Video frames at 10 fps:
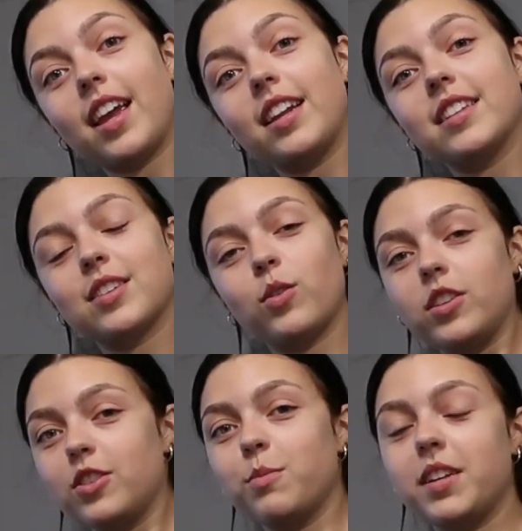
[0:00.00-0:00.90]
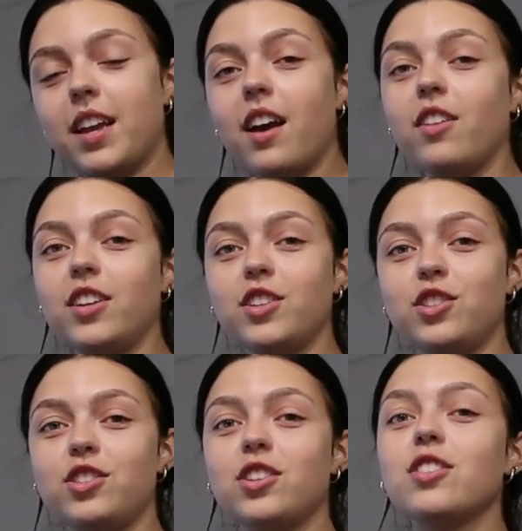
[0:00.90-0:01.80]
and it's going to be
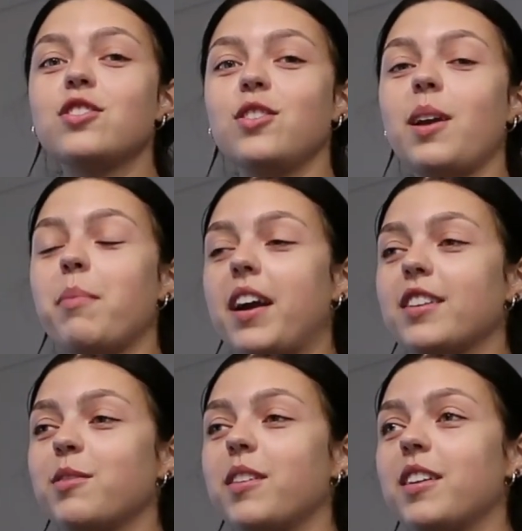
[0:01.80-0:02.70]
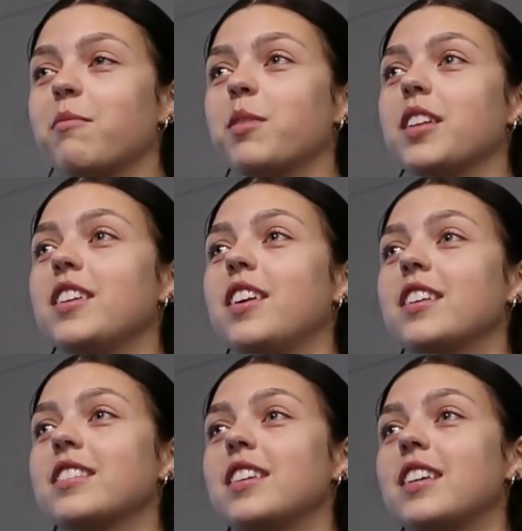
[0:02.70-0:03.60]
hellish to get back to it. I'm really not
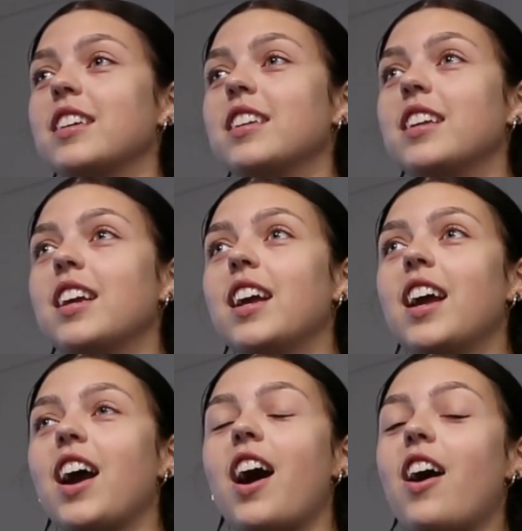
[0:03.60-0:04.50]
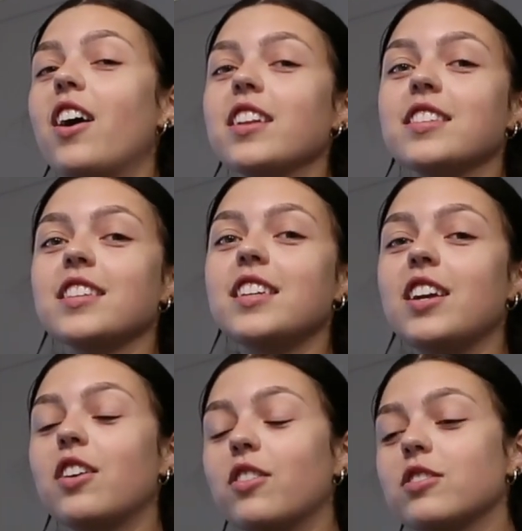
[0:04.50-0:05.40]
excited. Hear it. Honestly,
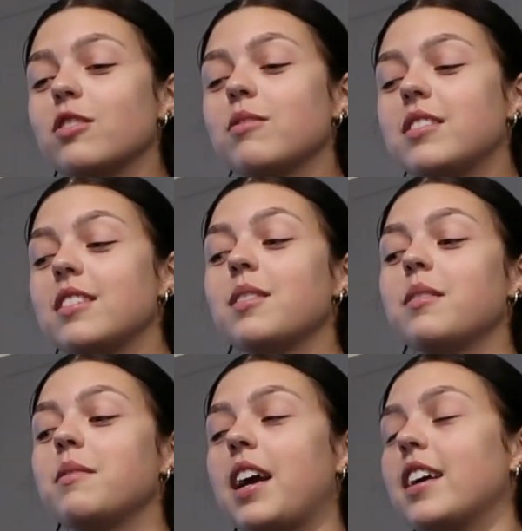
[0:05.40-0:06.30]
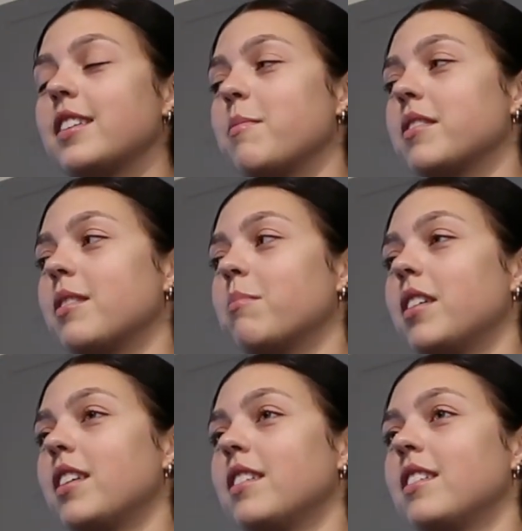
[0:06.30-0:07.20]
and also SZA tagged him in
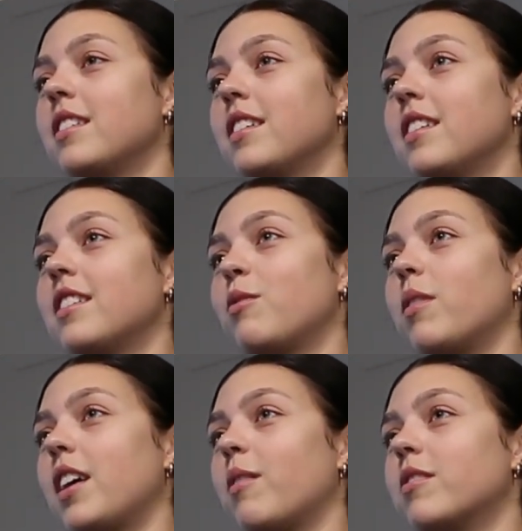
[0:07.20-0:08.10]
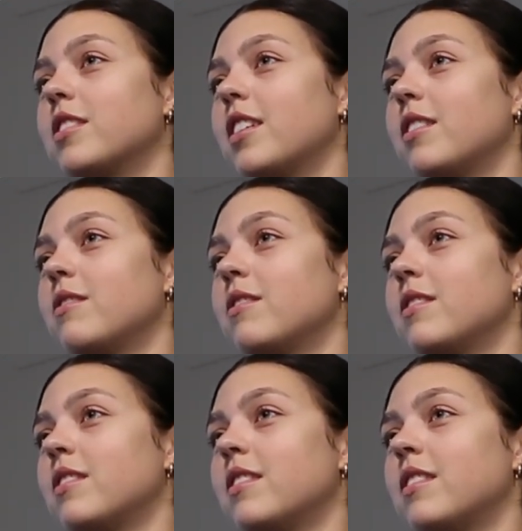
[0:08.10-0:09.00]
something 20 hours ago.
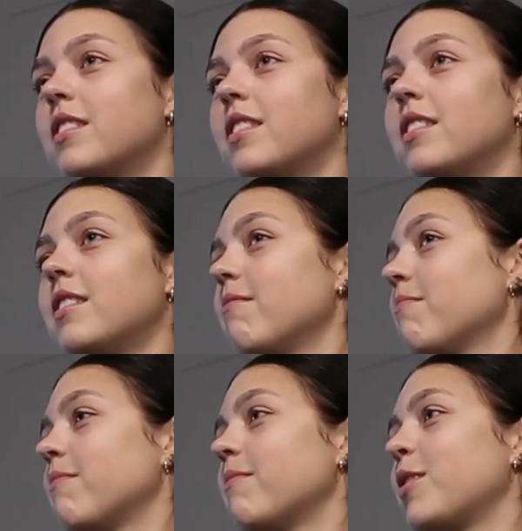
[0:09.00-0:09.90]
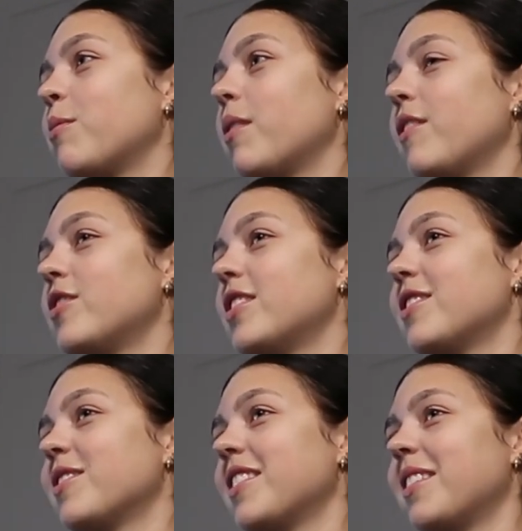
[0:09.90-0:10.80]
So what if she
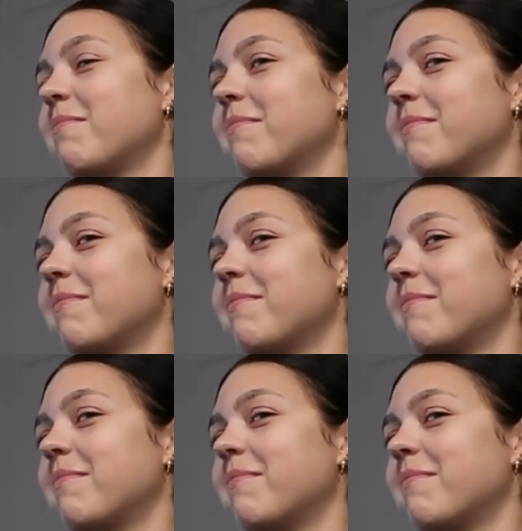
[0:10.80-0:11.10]
shows up?